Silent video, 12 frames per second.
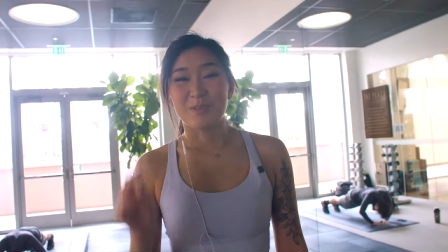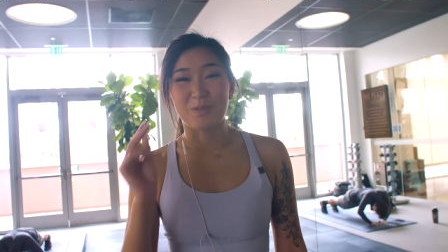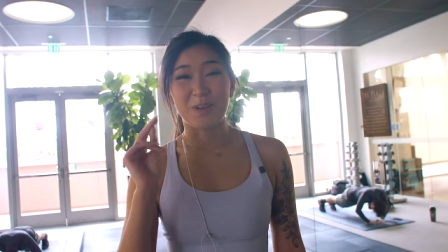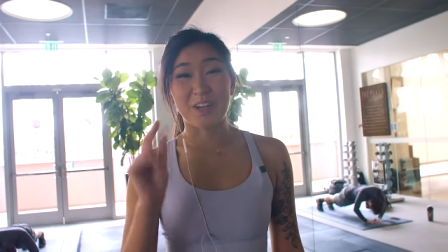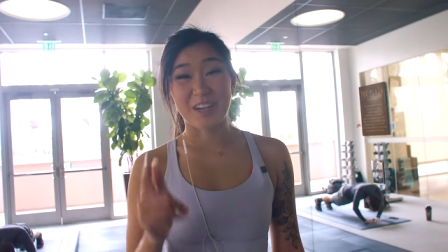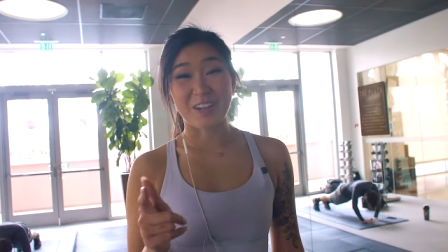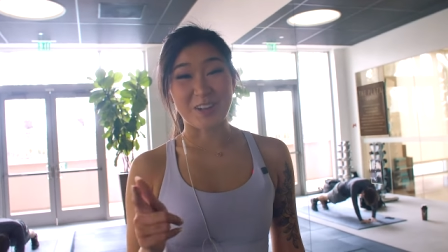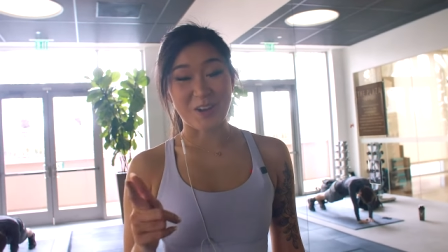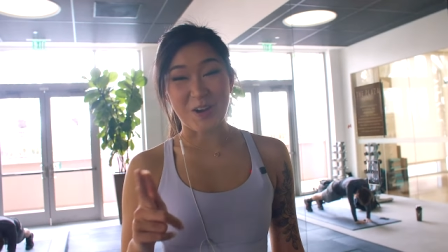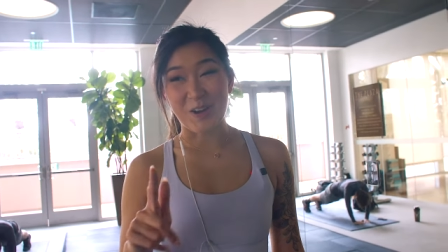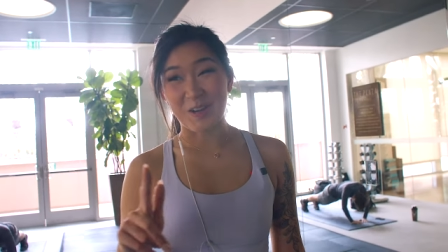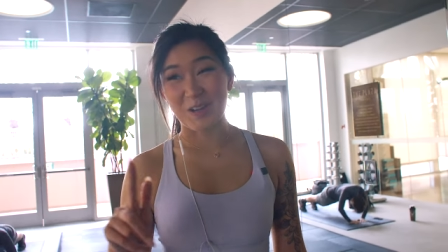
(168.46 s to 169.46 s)
working on
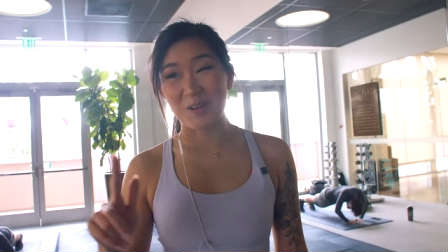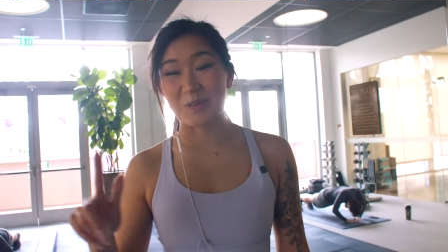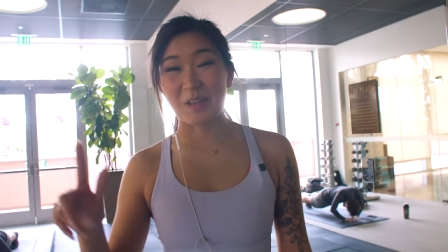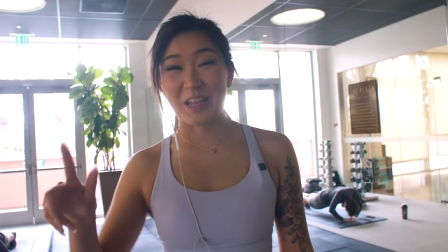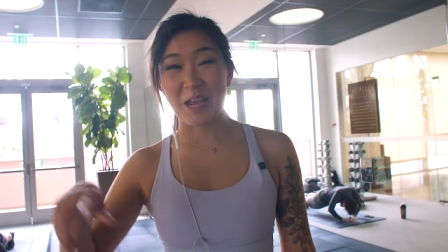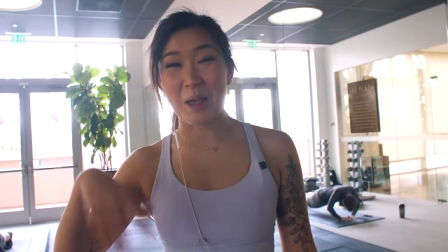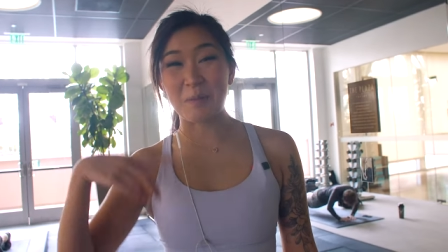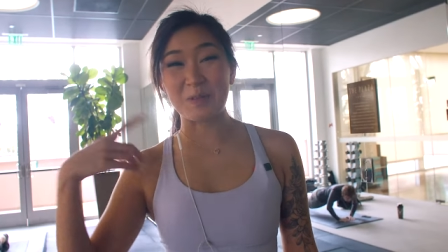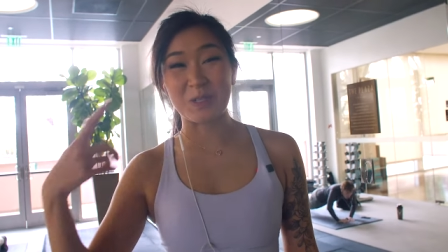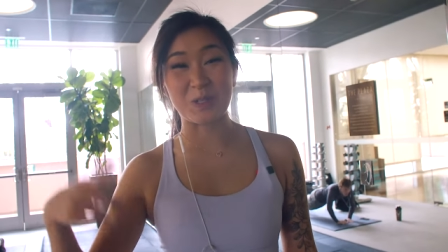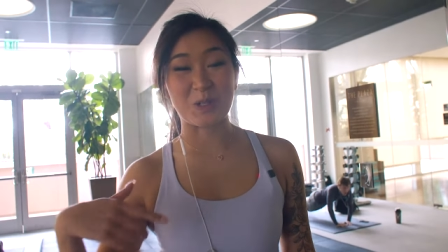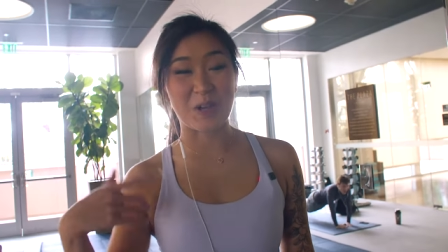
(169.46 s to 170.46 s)
cardio really
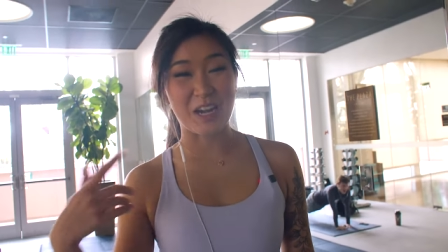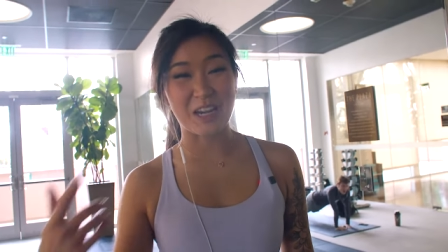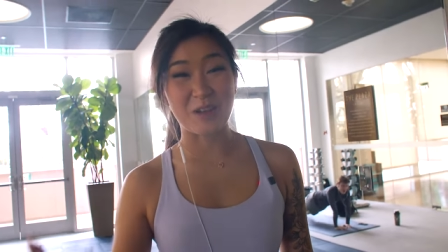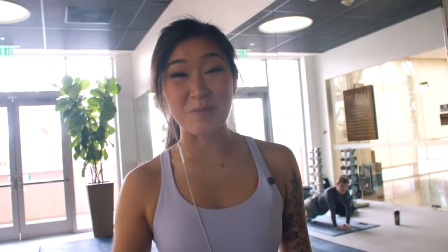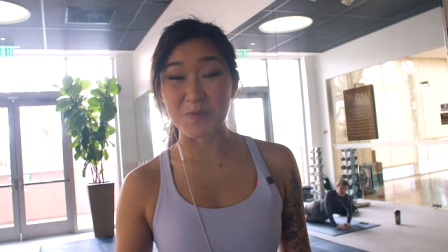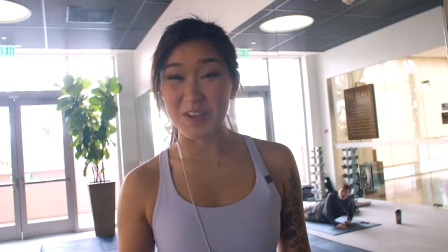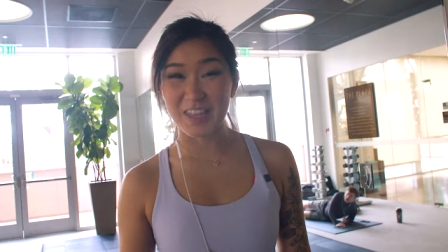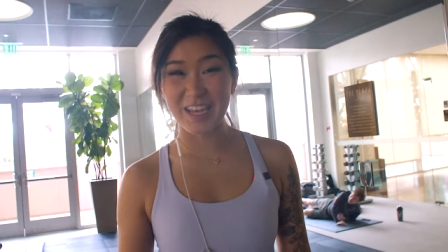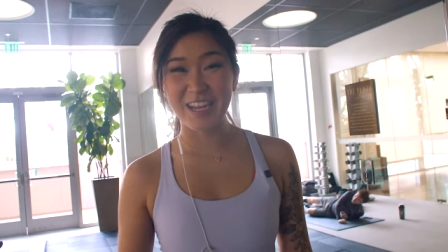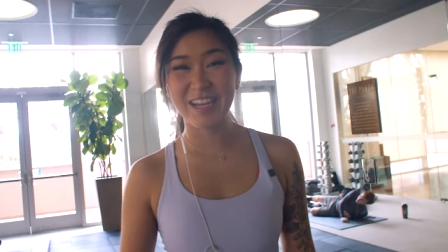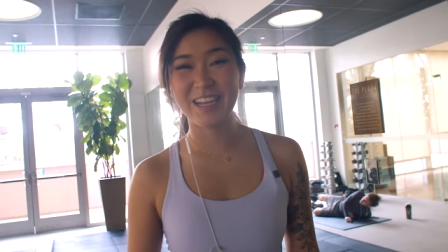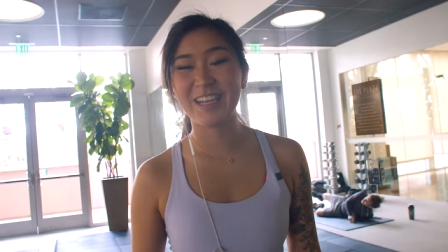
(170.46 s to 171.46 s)
helps you train your
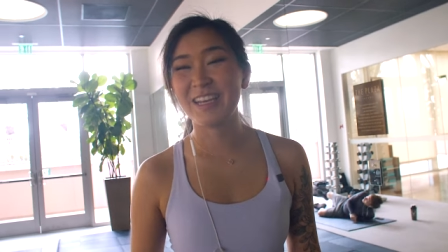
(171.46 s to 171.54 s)
breathing.